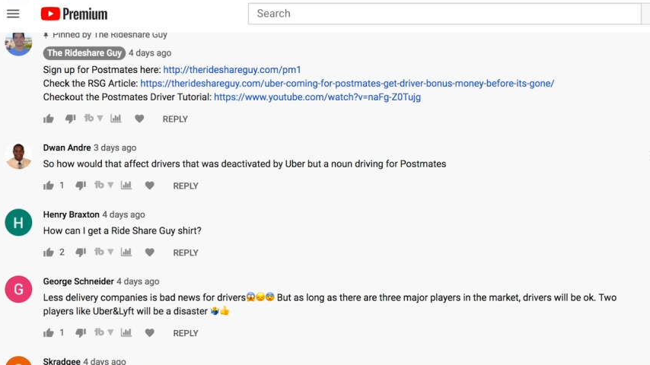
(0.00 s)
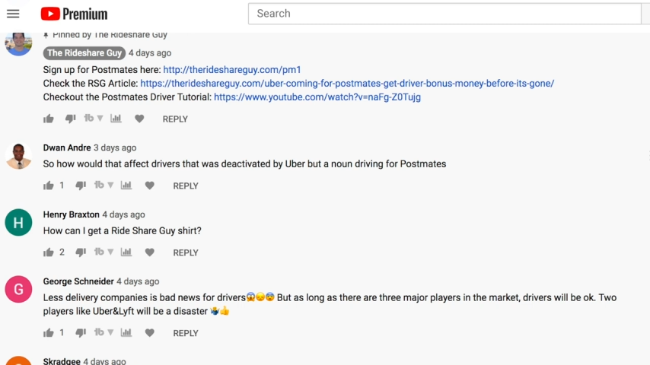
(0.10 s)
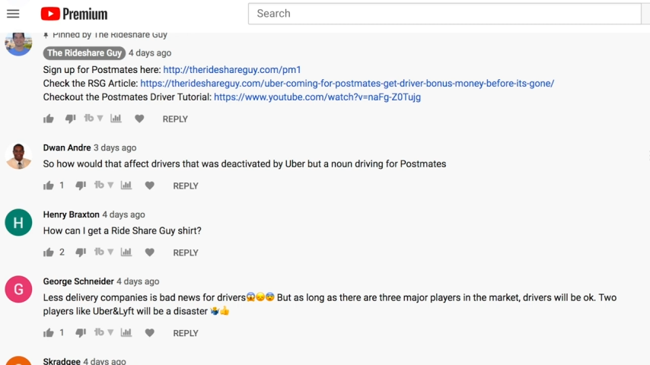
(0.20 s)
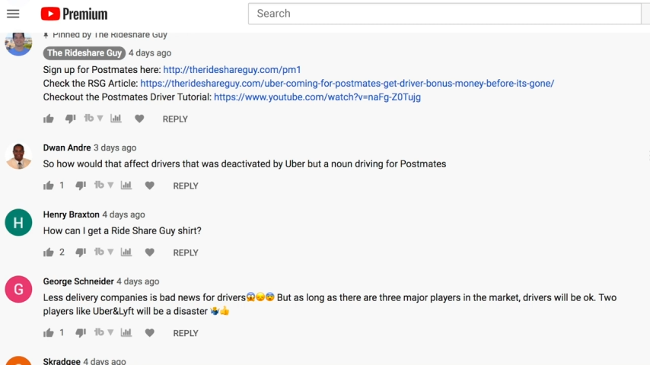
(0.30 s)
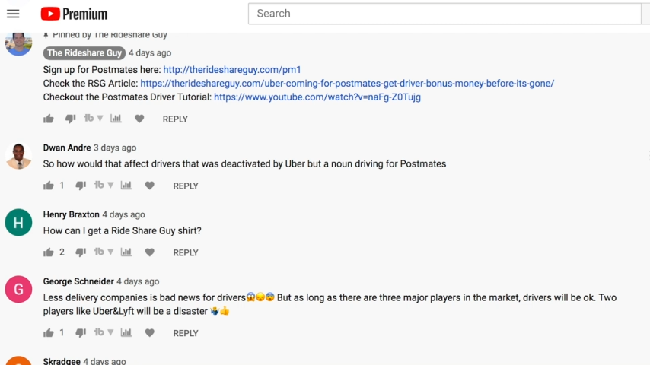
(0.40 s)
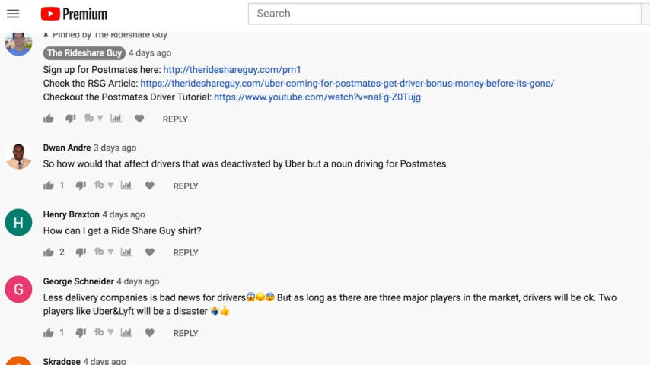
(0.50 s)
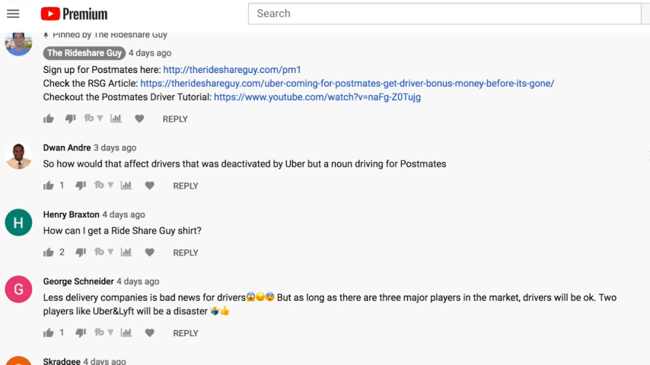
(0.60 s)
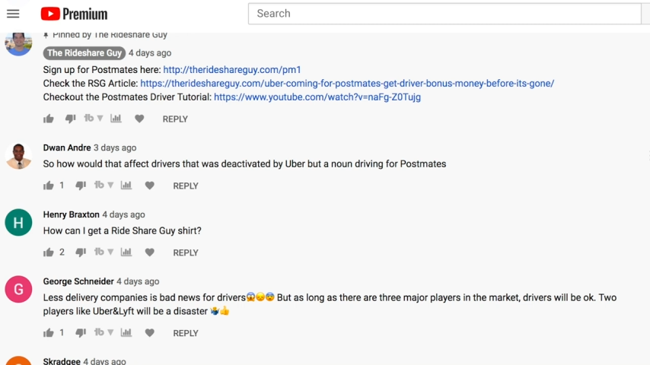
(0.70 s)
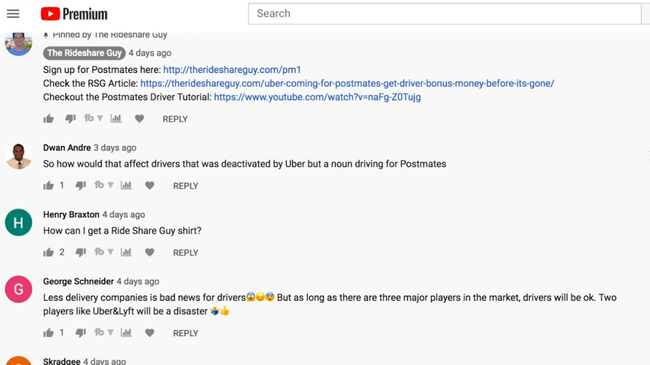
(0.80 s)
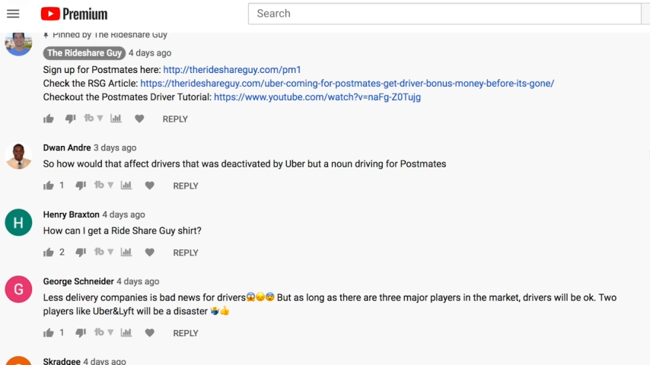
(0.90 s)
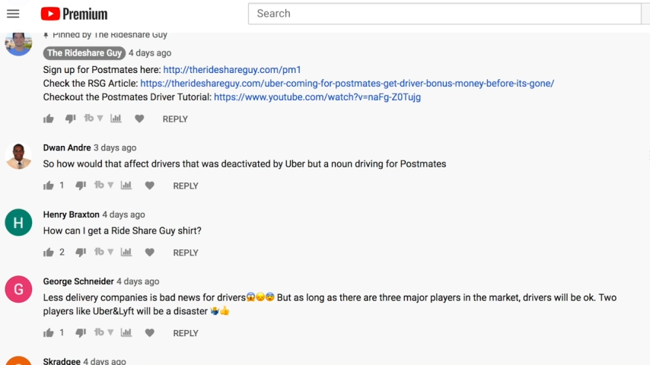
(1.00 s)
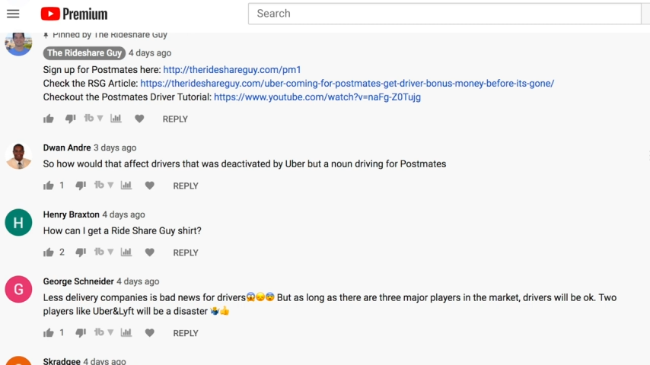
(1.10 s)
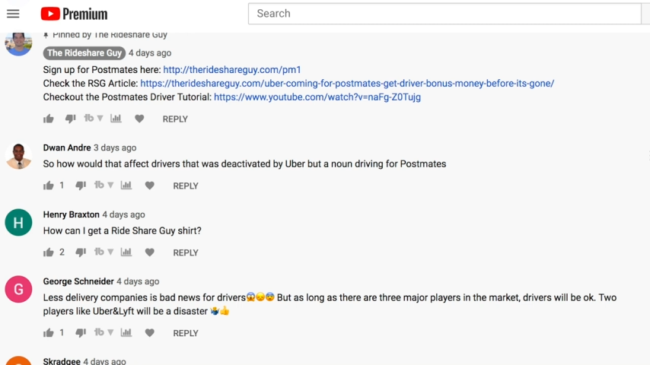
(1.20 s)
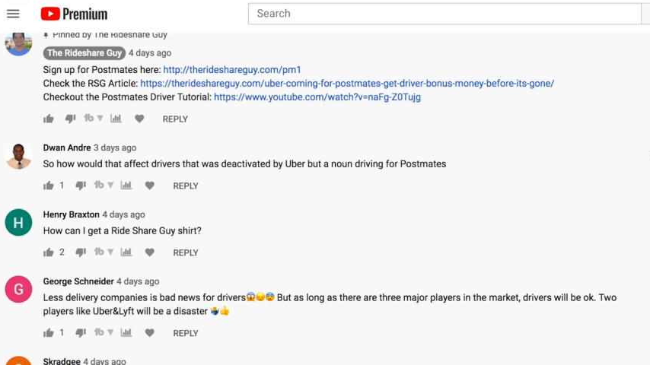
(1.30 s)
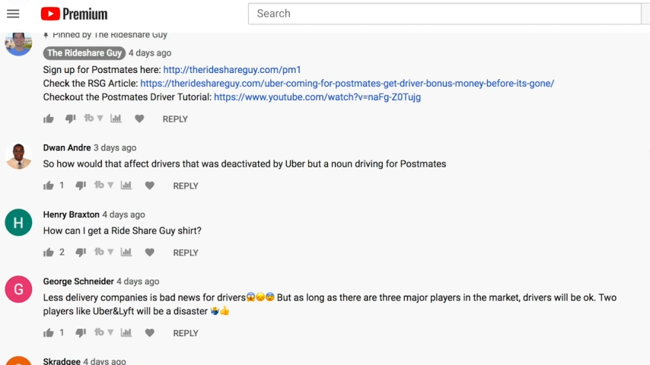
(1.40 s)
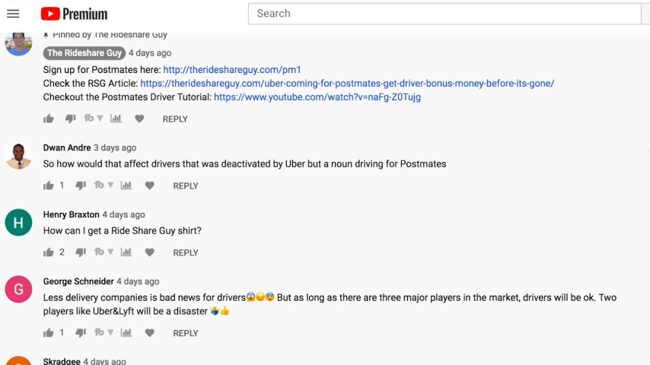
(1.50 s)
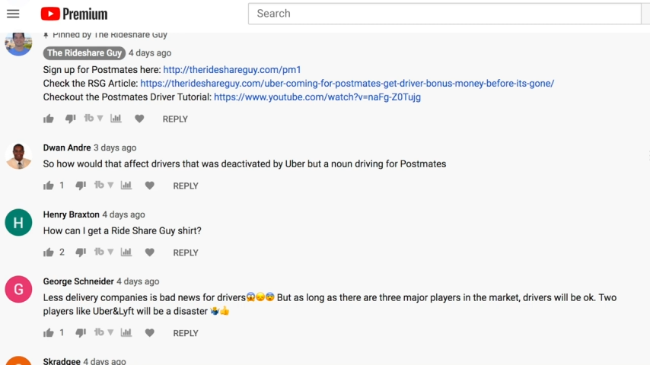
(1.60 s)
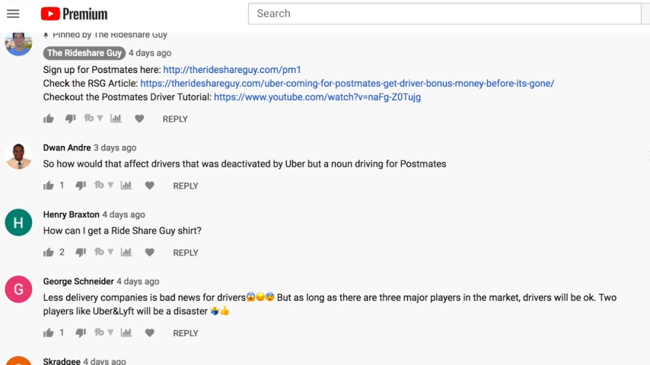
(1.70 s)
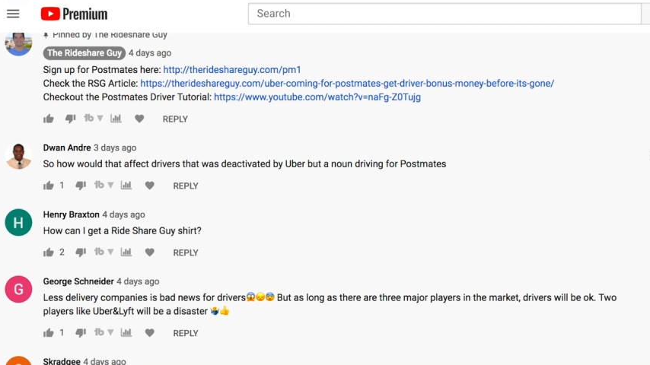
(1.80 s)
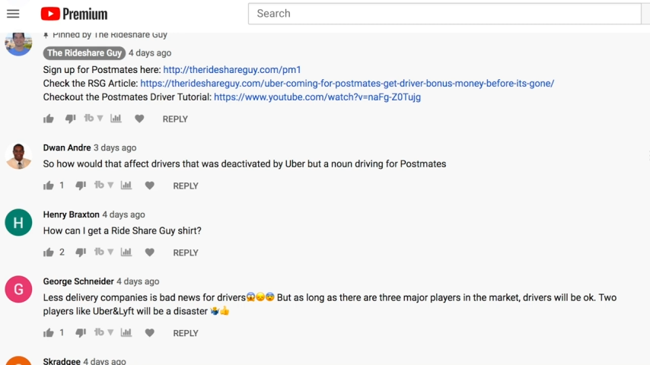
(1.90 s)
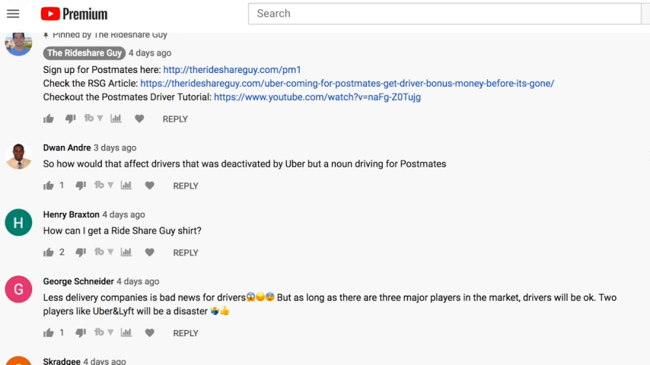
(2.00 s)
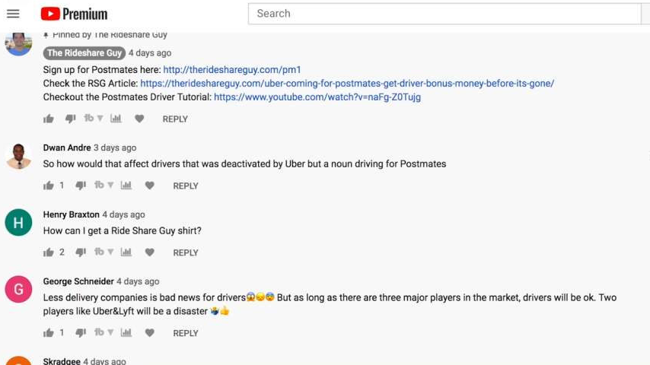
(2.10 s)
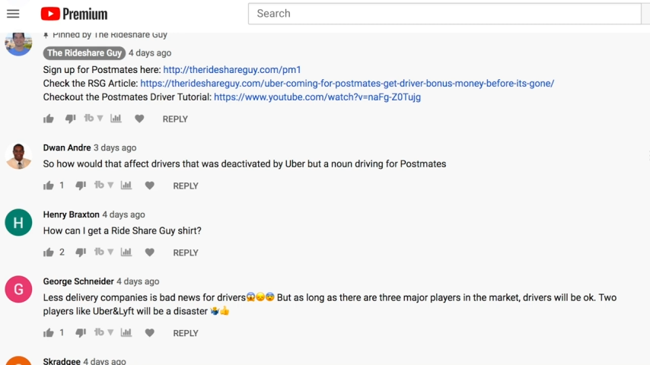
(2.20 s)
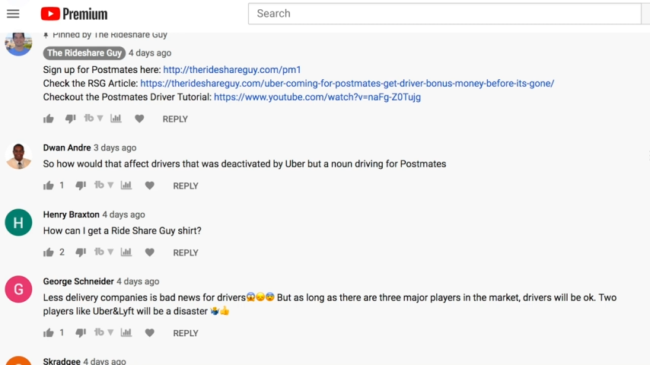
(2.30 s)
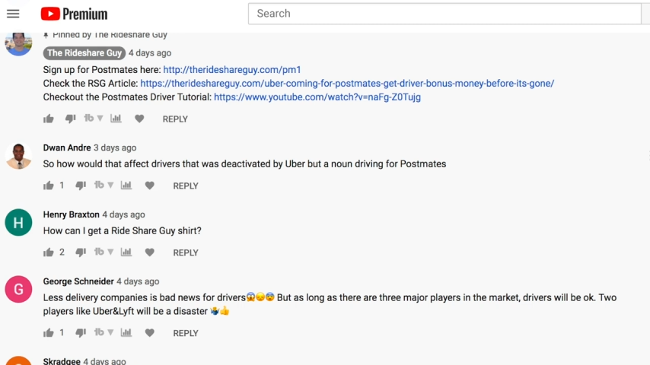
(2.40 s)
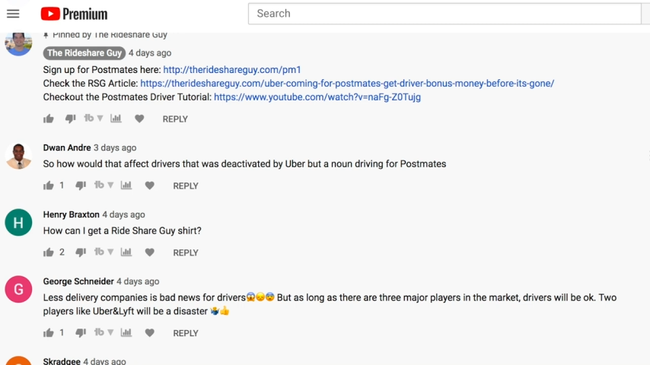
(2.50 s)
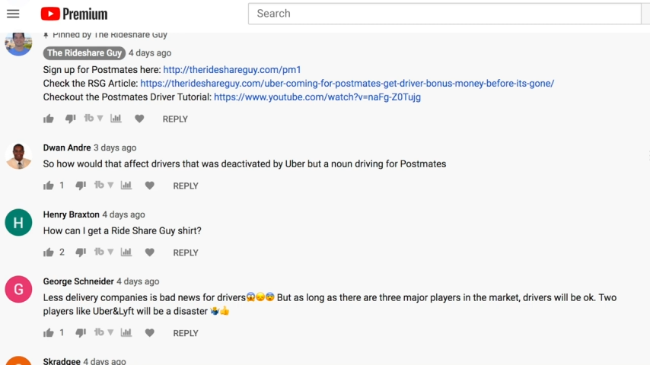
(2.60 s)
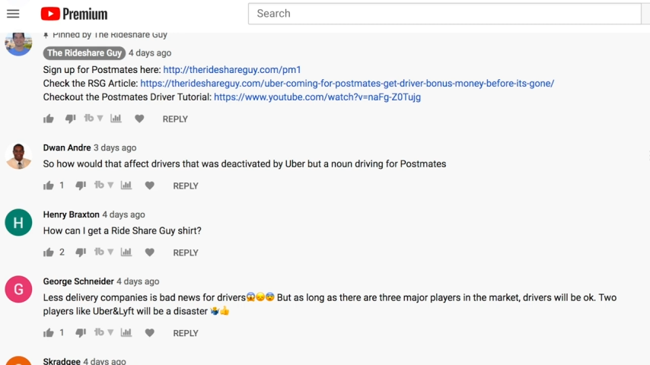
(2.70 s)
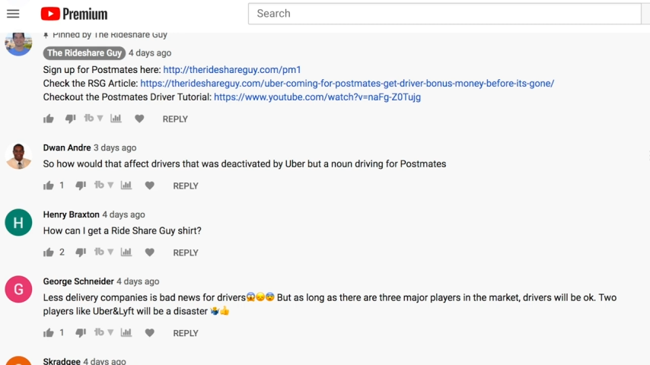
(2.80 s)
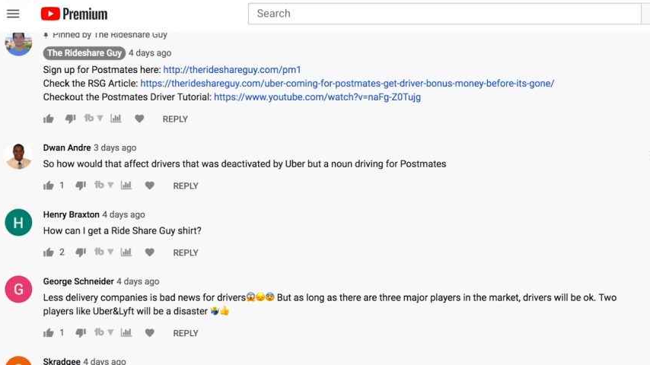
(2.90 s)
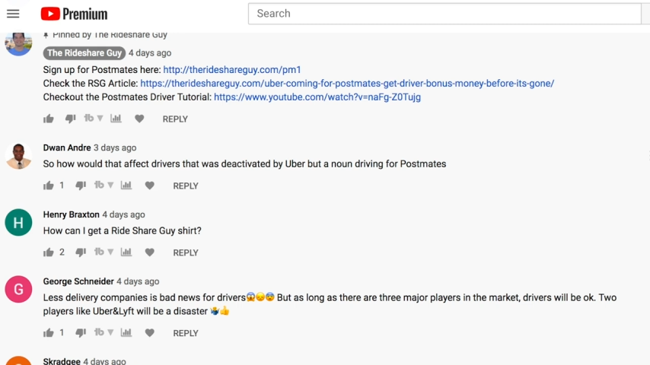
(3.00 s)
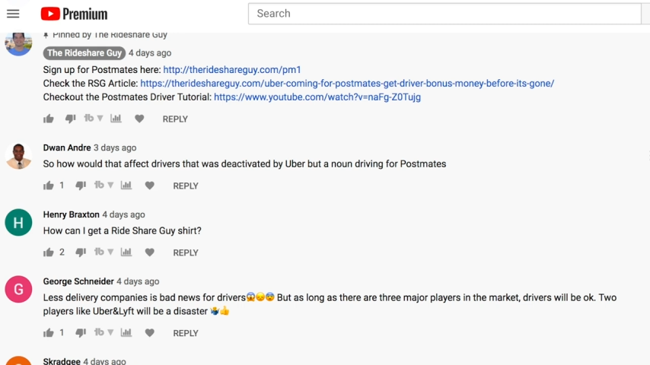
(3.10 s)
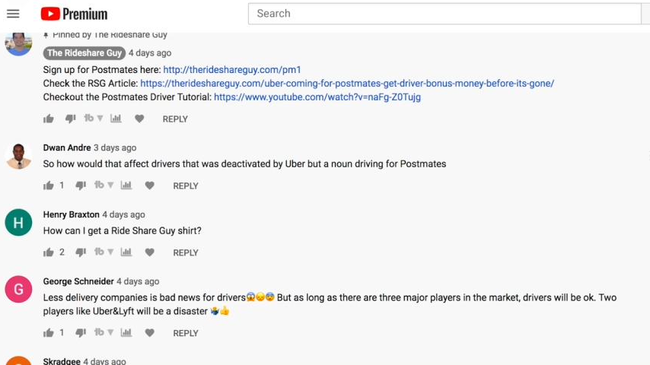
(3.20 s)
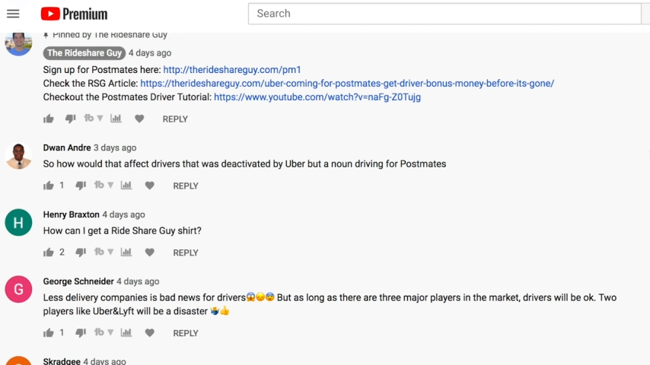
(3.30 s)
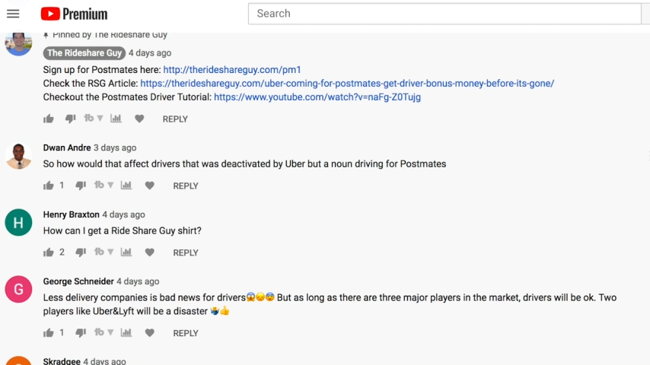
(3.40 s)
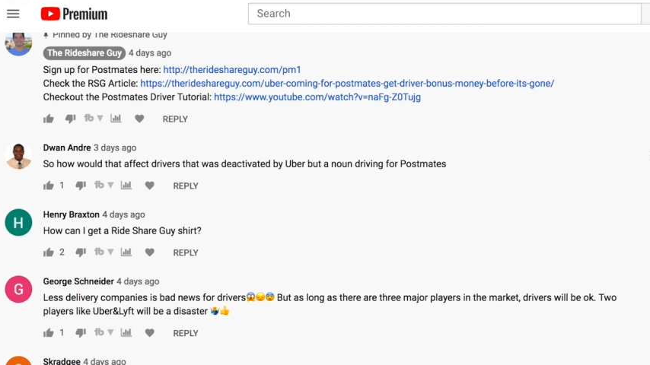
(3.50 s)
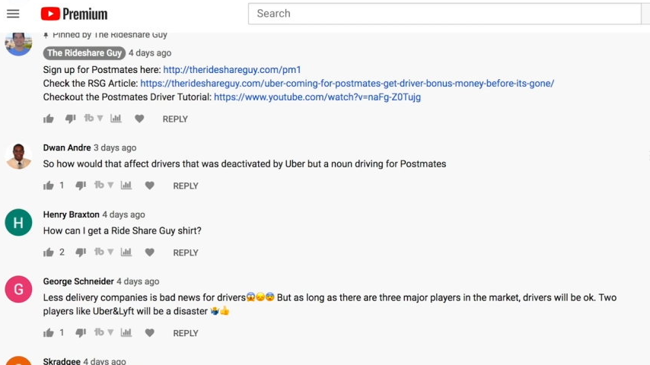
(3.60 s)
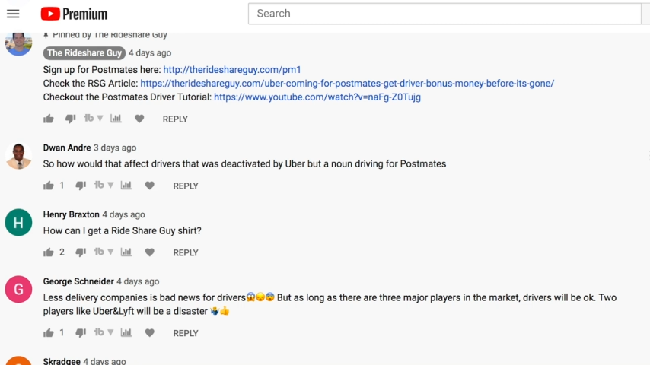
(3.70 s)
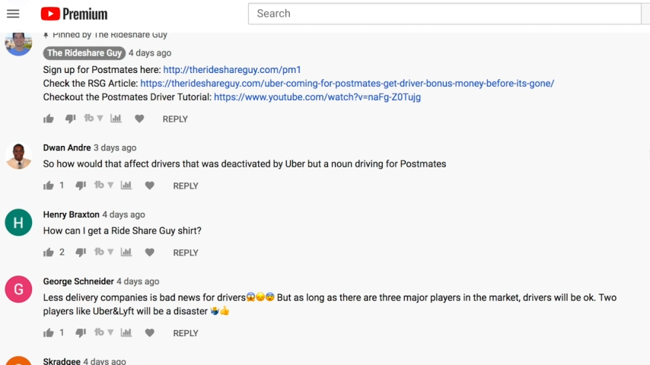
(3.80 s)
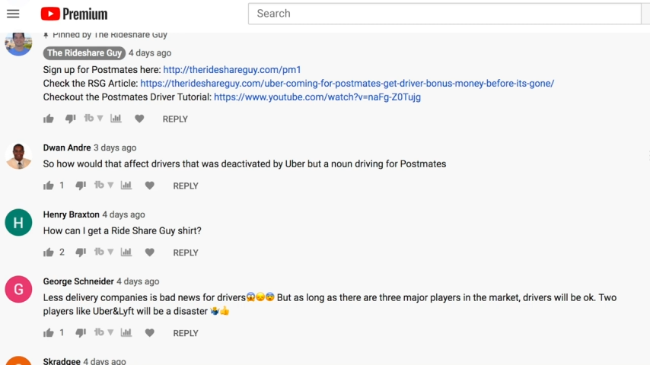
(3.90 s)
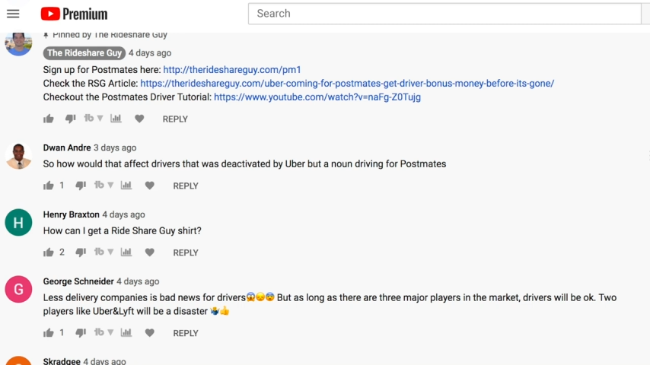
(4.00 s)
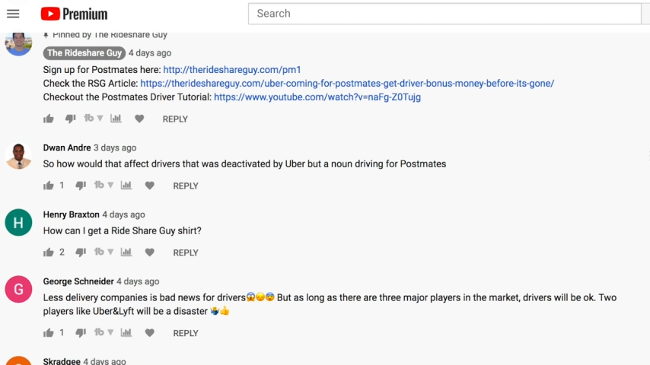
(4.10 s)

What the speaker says: Nobody's mouth can be seen.